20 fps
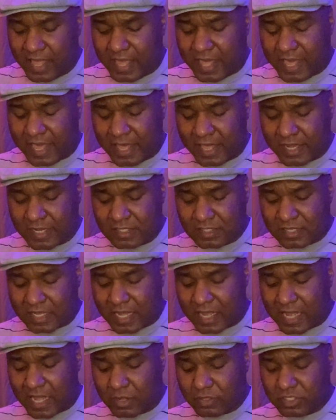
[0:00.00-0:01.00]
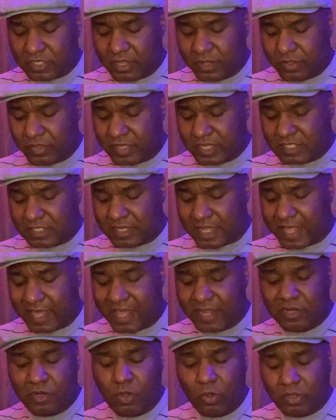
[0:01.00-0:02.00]
and I'll tell you this, I
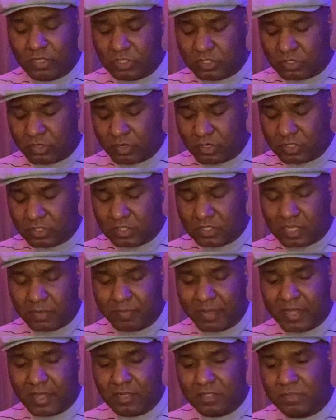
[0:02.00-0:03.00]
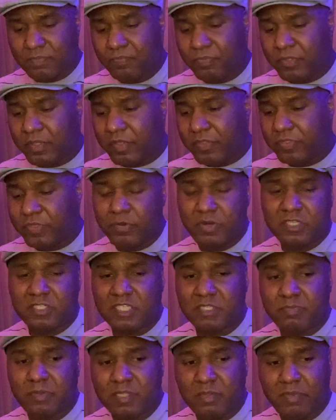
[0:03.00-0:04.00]
had no concerns about
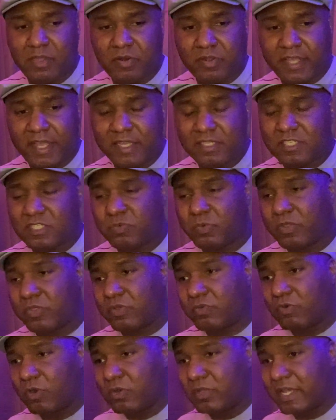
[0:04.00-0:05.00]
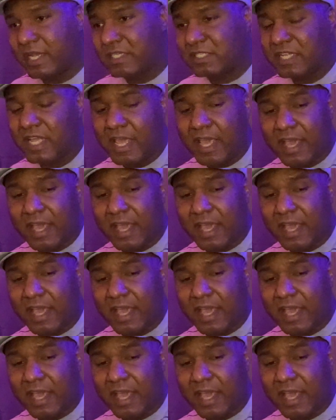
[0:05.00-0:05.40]
36 millimeter cases with the Rolex,